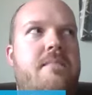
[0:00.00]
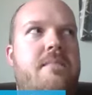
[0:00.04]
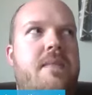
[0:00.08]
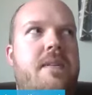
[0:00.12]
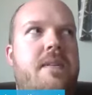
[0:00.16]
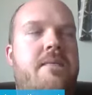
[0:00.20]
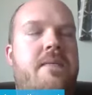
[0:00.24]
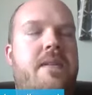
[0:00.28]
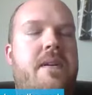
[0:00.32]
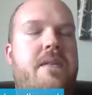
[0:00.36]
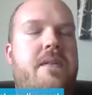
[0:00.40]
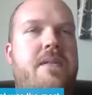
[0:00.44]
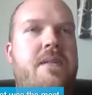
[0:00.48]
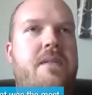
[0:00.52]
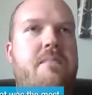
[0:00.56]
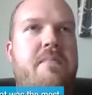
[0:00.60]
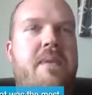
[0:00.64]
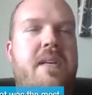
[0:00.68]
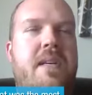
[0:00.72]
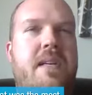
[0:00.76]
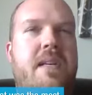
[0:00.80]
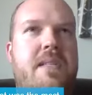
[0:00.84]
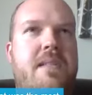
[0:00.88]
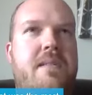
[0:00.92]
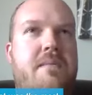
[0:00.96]
if I was to
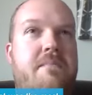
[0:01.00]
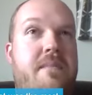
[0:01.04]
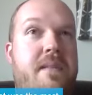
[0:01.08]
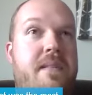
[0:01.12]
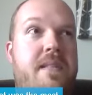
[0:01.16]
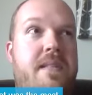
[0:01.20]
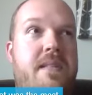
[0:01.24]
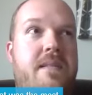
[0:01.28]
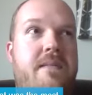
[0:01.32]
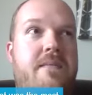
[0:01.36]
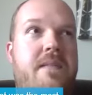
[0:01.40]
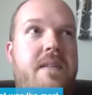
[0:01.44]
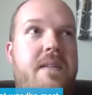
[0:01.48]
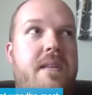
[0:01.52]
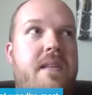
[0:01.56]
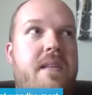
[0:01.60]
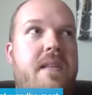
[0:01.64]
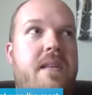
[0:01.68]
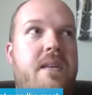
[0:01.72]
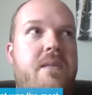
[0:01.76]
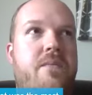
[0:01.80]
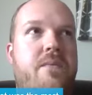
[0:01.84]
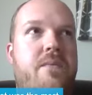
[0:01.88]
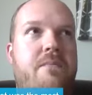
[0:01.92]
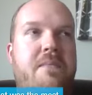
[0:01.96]
pick a specific
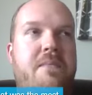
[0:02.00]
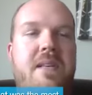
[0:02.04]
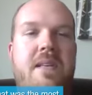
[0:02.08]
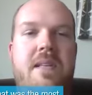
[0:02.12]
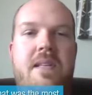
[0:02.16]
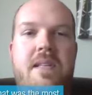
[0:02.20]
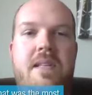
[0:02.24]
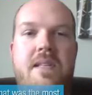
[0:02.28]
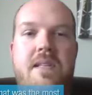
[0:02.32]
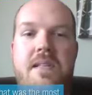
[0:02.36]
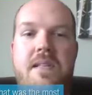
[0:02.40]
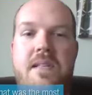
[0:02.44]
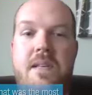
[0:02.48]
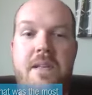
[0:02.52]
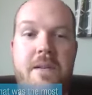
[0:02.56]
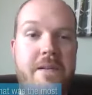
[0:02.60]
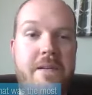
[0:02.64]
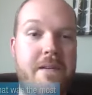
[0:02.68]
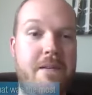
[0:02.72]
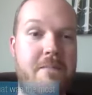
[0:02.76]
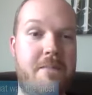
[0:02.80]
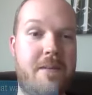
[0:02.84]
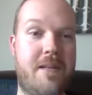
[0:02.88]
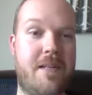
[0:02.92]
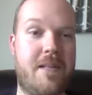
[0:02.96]
thing, would be the
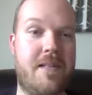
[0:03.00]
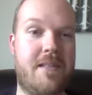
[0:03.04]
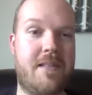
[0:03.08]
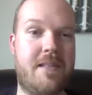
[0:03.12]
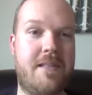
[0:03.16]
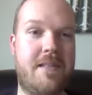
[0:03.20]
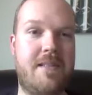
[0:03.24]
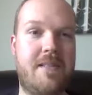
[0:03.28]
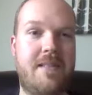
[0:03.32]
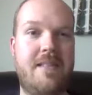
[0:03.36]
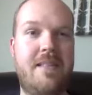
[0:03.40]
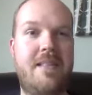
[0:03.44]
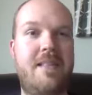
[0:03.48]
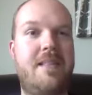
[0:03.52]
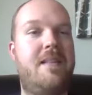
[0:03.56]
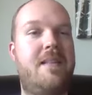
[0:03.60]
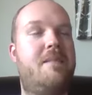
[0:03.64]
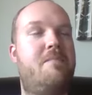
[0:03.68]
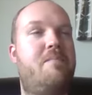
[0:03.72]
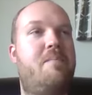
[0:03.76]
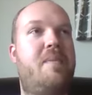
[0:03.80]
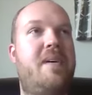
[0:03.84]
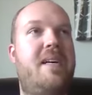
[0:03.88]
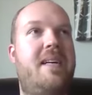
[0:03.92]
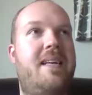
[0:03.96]
security model,
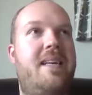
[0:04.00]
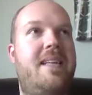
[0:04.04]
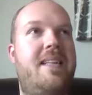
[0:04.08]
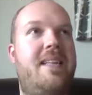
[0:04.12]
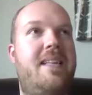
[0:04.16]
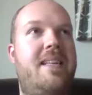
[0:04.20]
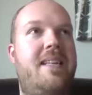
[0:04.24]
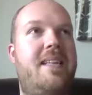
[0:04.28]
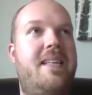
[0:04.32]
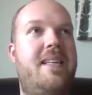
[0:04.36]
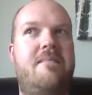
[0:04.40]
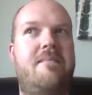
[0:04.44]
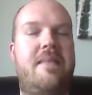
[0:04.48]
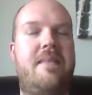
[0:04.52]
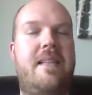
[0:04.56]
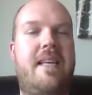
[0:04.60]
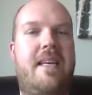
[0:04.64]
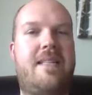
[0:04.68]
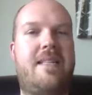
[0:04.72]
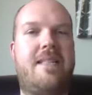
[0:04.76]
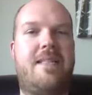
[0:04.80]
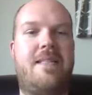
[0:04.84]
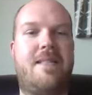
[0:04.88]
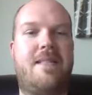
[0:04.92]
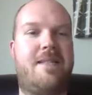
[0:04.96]
but
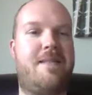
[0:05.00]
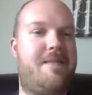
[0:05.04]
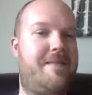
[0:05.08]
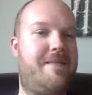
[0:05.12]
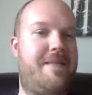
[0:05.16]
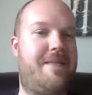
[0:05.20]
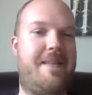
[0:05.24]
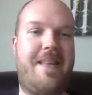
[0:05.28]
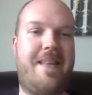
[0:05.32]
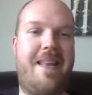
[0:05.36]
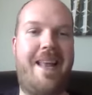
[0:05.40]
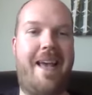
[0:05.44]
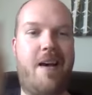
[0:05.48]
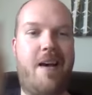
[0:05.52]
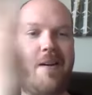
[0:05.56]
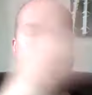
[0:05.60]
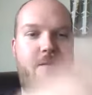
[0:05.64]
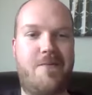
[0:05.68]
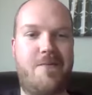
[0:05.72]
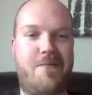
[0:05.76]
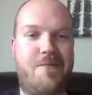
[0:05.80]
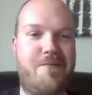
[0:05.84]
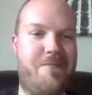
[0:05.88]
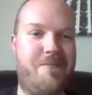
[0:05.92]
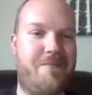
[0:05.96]
that's
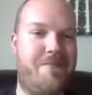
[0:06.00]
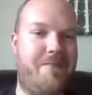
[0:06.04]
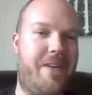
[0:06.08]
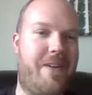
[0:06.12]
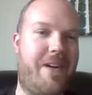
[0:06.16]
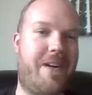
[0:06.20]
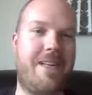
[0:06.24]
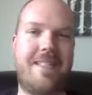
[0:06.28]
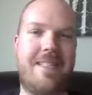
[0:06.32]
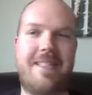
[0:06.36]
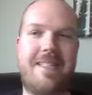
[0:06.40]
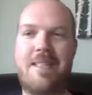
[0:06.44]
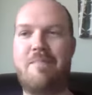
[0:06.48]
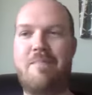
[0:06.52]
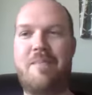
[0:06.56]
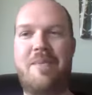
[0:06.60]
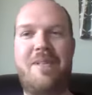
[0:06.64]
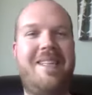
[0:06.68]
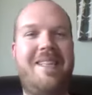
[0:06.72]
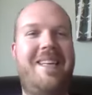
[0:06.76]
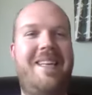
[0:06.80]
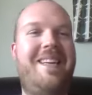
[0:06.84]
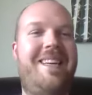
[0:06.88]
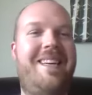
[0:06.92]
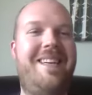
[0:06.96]
now very
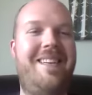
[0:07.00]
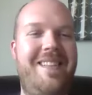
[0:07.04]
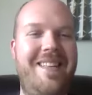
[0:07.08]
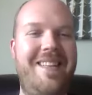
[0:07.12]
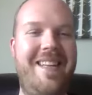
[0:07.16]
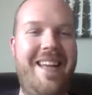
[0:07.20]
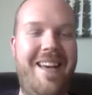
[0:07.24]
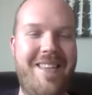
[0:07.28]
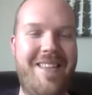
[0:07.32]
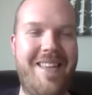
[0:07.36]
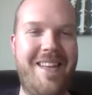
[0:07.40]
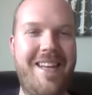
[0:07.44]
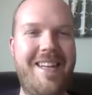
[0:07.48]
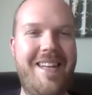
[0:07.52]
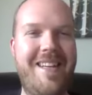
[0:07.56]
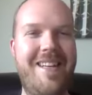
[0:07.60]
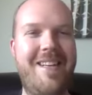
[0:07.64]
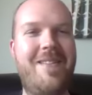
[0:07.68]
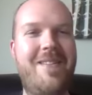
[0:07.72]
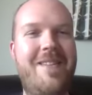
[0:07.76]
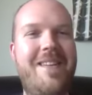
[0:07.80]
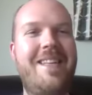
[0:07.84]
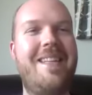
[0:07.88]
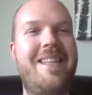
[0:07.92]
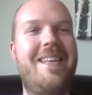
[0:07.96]
simple now that I
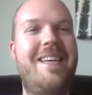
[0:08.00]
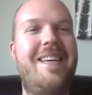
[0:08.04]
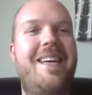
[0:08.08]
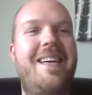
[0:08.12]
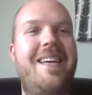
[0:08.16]
know it.